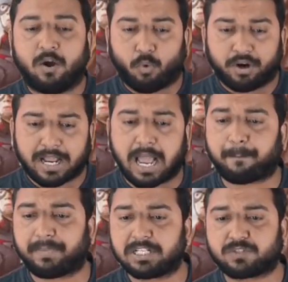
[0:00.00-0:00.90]
What
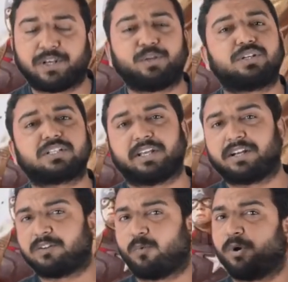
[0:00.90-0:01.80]
happens when you just
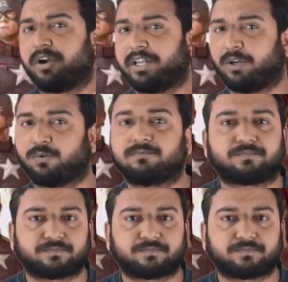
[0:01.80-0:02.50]
hear the word hero?